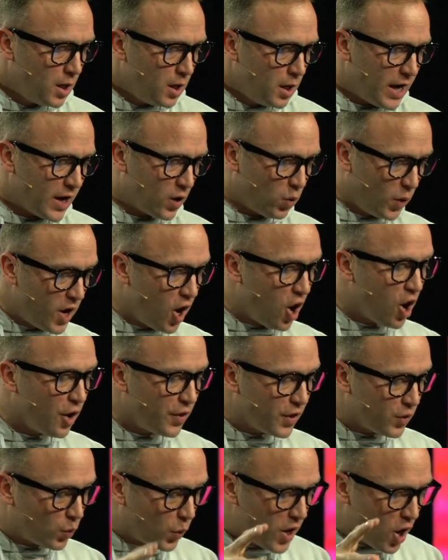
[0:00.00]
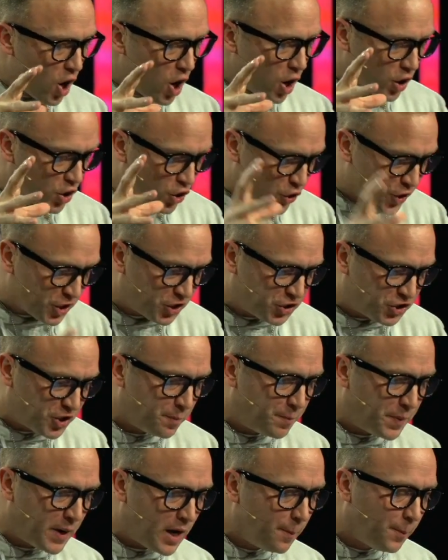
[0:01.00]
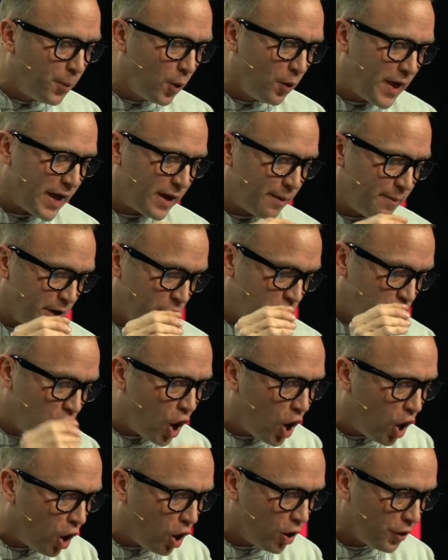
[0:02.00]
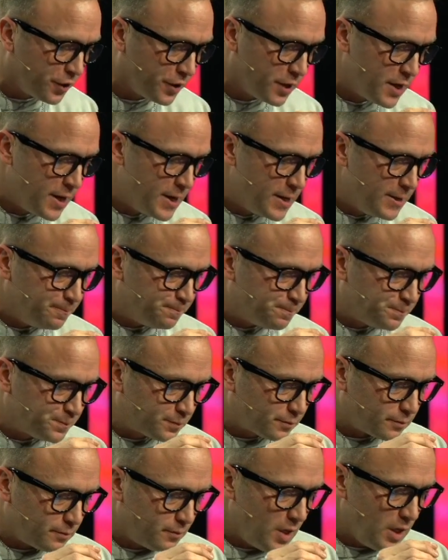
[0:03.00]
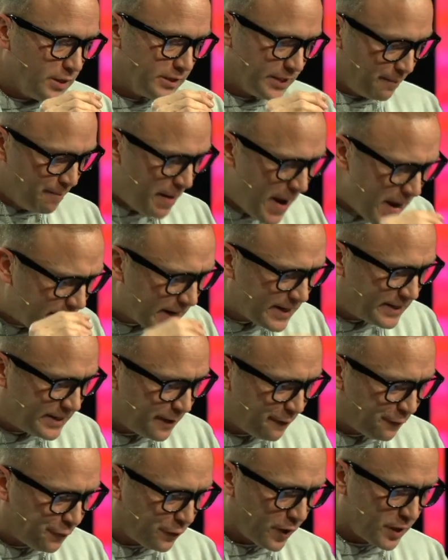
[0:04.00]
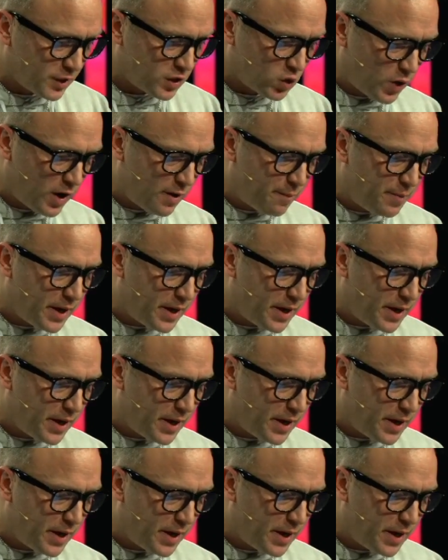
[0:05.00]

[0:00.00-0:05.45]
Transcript: Like, we are, the, we are Christian people that have been called to make a difference. We have